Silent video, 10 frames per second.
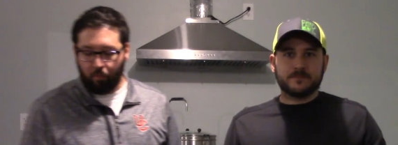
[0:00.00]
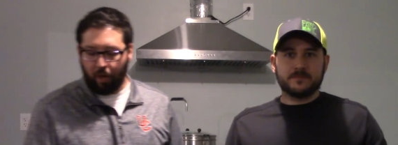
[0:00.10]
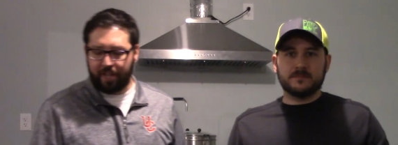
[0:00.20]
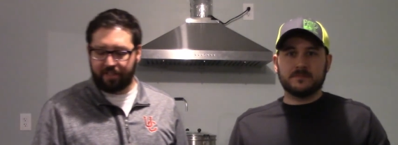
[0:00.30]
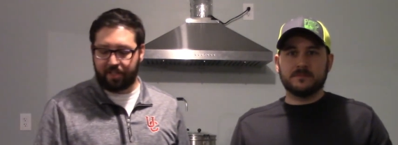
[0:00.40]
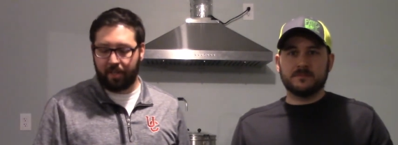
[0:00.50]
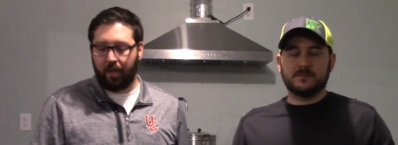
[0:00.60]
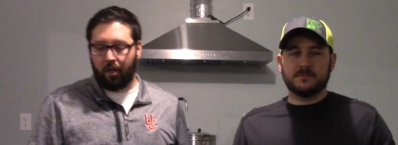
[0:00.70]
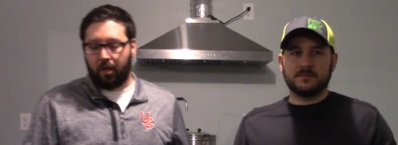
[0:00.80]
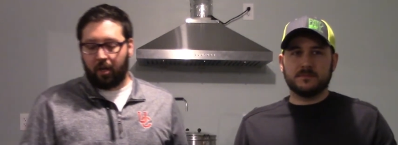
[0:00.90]
Speaker 1: it's
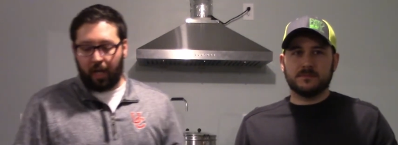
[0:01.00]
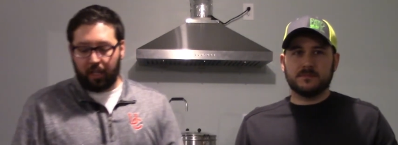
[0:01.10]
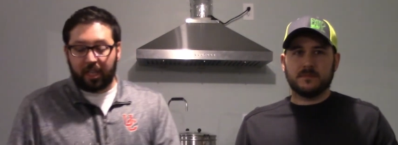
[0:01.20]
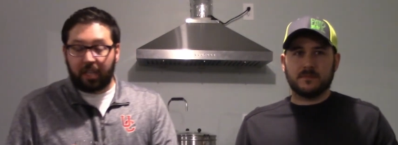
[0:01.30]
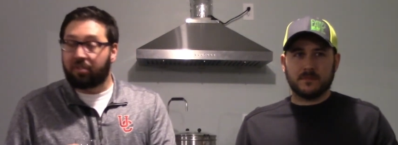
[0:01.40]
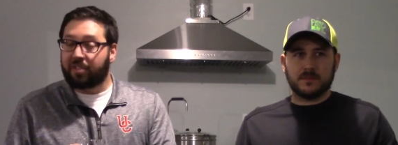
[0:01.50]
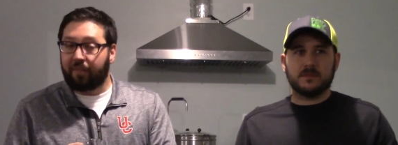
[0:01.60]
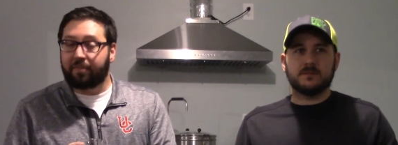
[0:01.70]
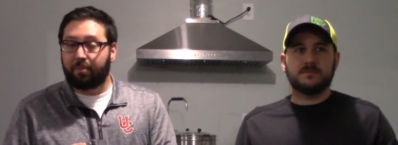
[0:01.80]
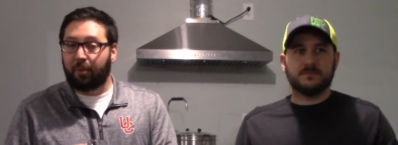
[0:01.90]
a little
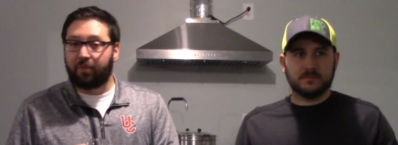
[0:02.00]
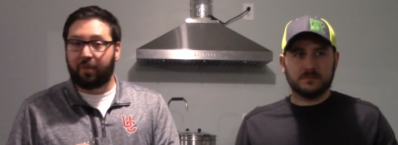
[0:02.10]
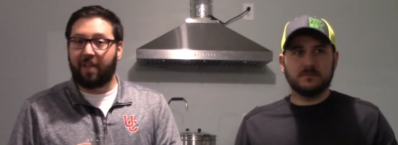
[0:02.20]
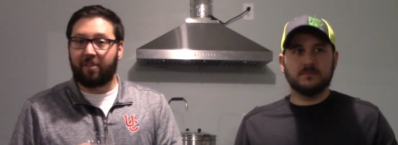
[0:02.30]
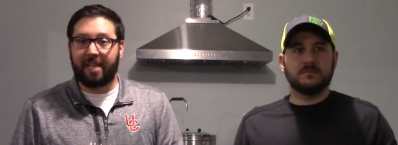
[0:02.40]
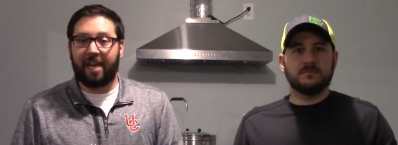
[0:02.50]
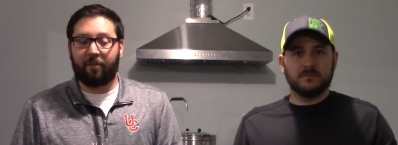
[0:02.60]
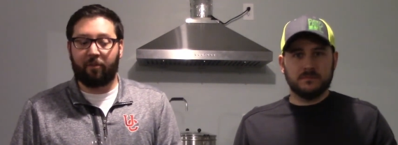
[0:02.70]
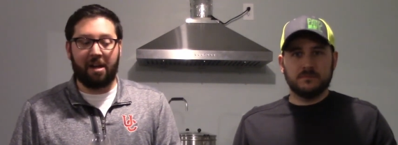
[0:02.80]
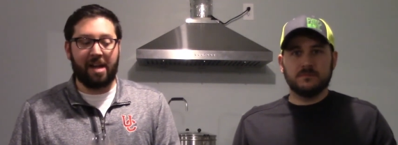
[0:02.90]
tough to pull flavors out of
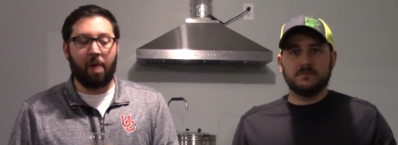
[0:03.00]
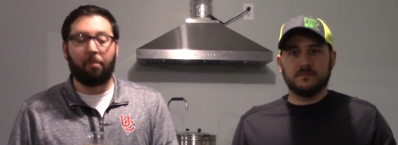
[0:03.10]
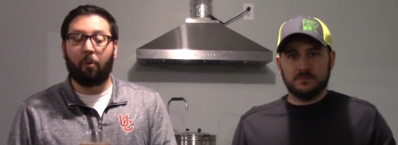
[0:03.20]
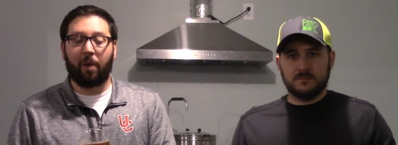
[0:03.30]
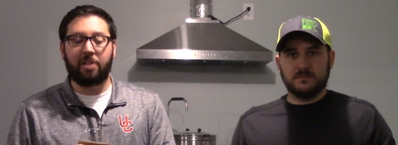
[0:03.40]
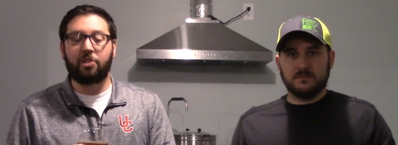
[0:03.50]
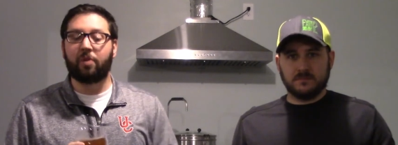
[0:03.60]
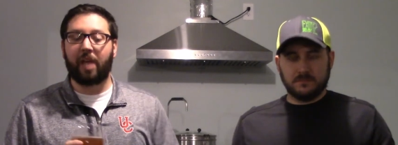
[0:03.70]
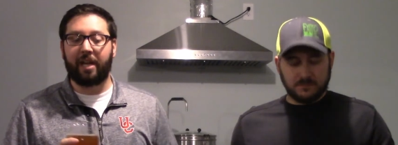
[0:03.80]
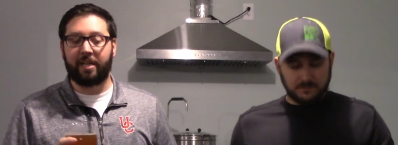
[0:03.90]
it right now, but what I do
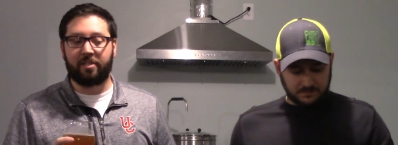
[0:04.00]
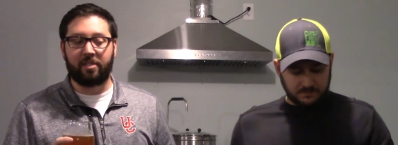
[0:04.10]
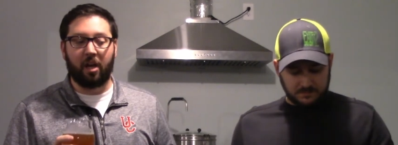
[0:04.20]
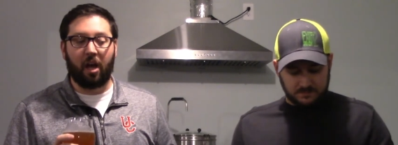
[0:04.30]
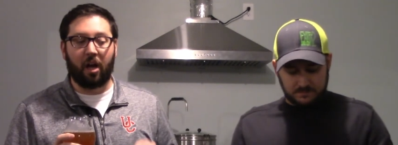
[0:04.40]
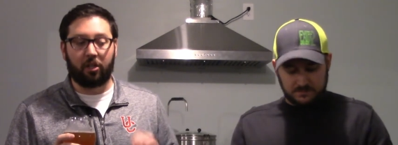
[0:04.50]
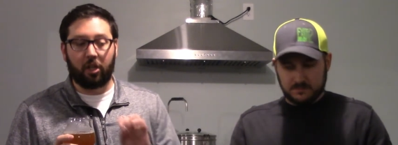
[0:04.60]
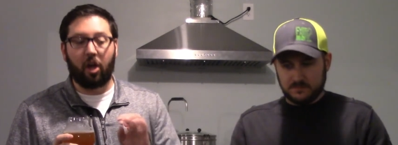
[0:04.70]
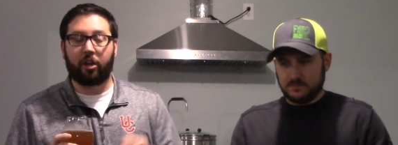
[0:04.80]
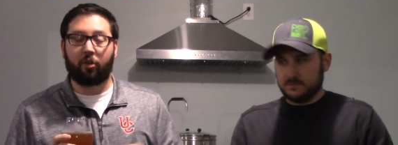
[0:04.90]
get is a
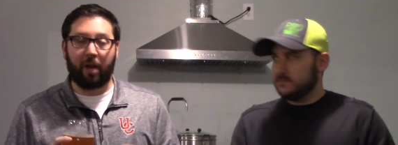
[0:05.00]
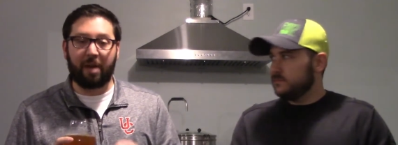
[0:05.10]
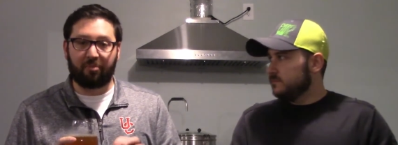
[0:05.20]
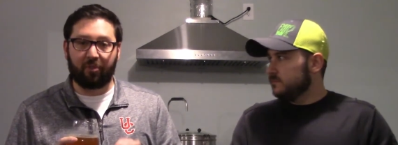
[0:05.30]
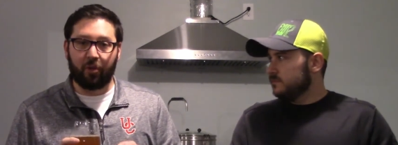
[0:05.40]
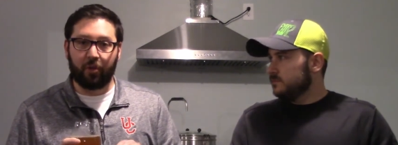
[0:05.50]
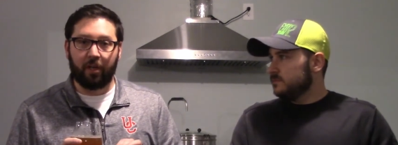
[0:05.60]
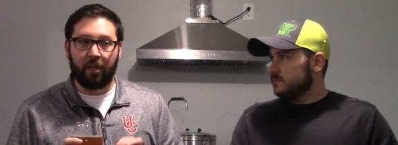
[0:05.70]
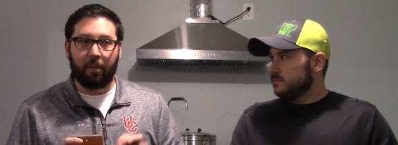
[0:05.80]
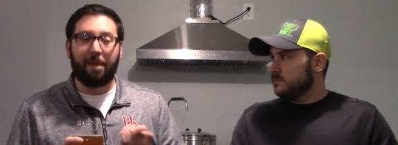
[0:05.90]
lot of
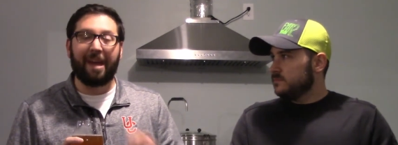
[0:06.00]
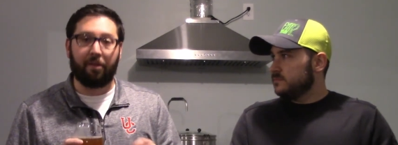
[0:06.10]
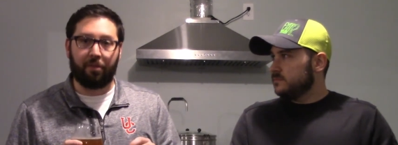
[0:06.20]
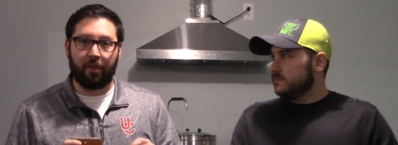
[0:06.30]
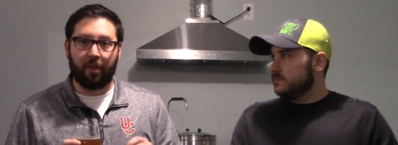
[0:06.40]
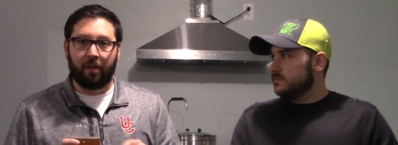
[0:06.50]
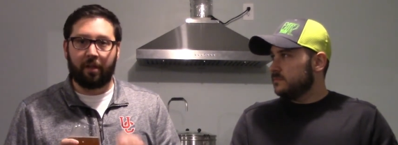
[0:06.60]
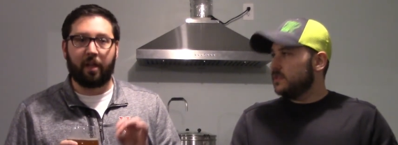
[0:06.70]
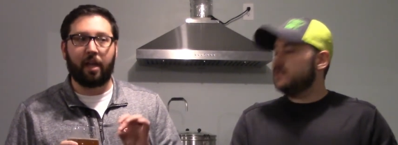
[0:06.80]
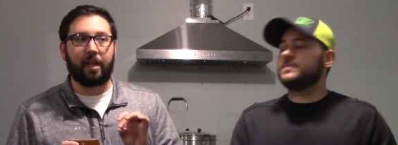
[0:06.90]
grapefruit pith.
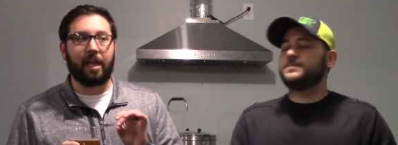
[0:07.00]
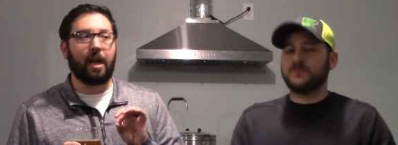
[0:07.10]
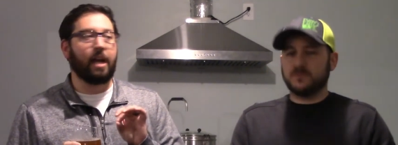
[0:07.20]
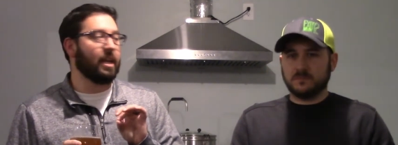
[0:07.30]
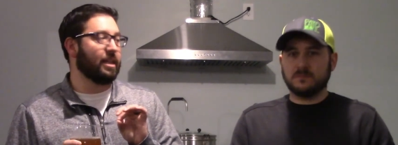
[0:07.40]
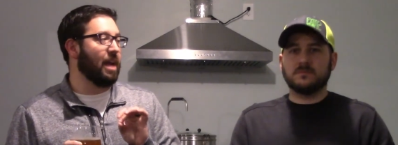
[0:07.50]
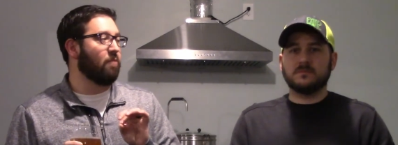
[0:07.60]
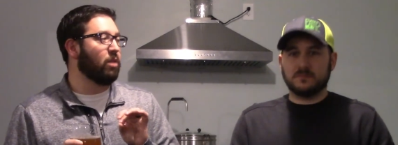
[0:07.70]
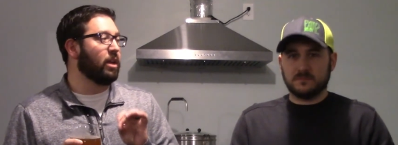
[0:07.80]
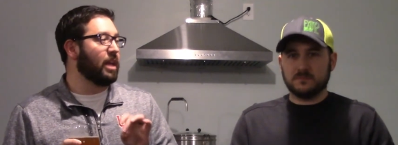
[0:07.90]
Like yeah. I get I get that
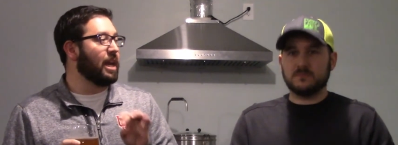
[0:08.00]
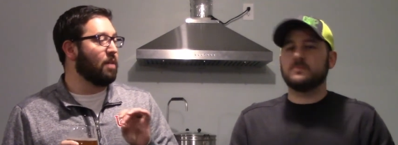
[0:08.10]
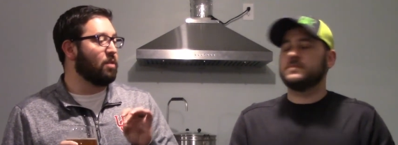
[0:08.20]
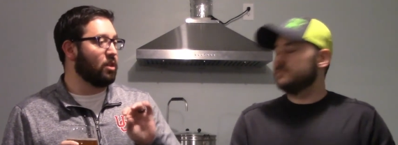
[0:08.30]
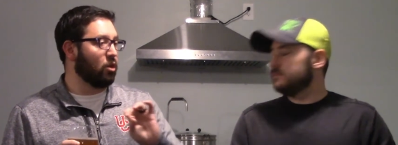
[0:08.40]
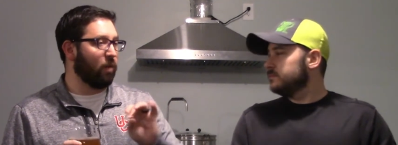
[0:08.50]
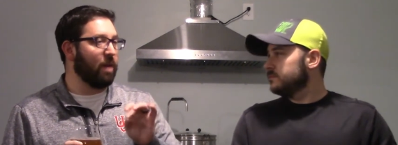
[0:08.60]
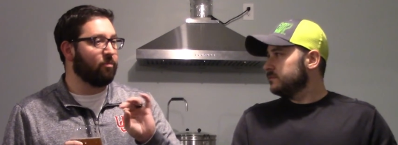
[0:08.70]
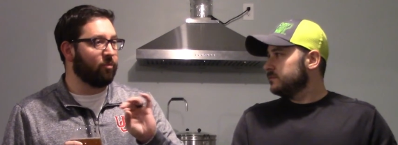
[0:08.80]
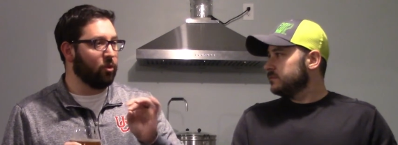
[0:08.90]
really and I think the
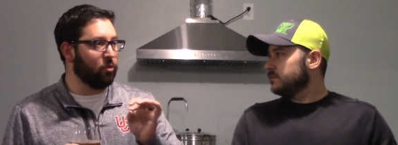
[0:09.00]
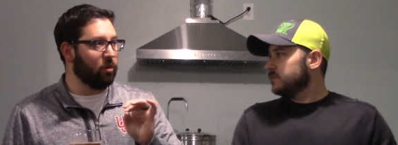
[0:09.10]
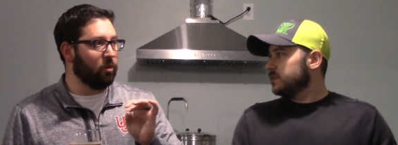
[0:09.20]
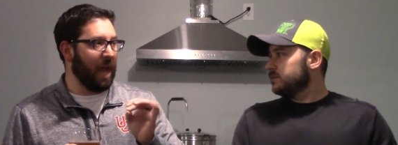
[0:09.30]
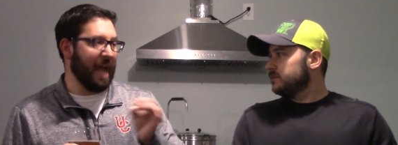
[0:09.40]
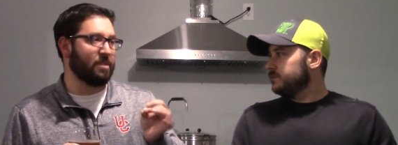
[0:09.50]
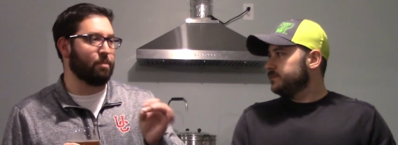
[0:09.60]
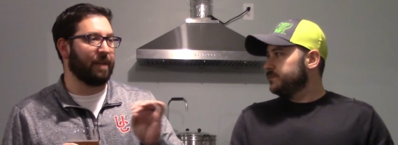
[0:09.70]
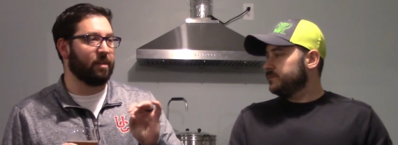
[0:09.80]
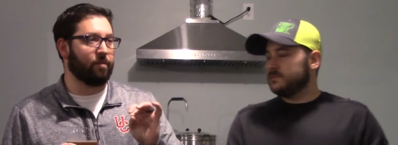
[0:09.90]
grapefruit
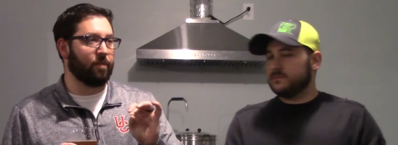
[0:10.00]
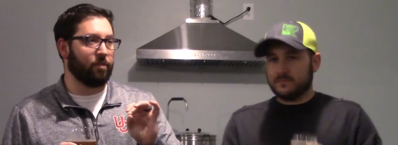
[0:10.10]
aspect of